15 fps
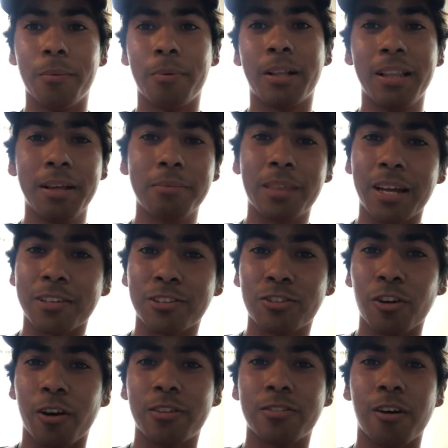clip that
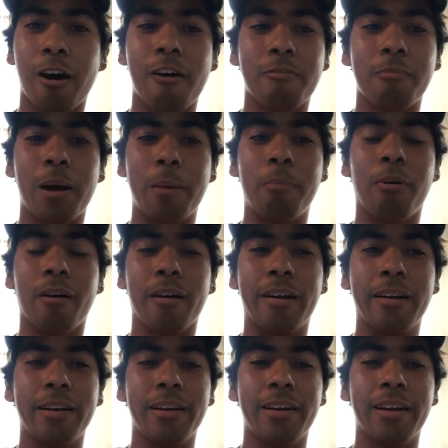starts off my
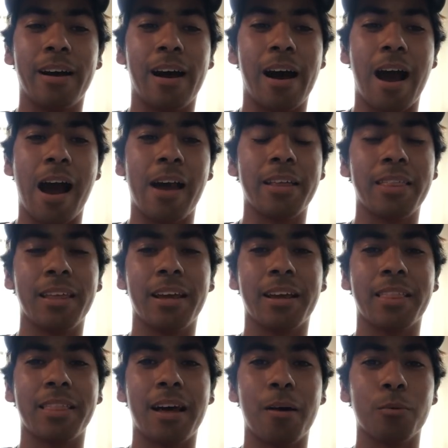part, I
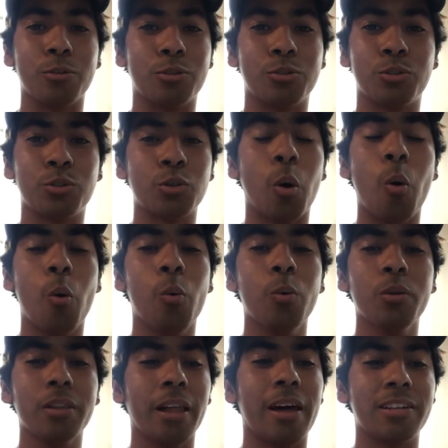think that was so
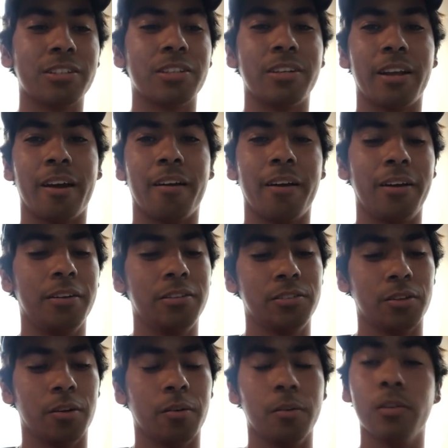legendary.
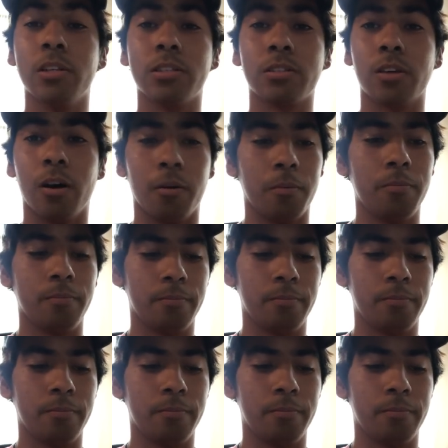So let's go.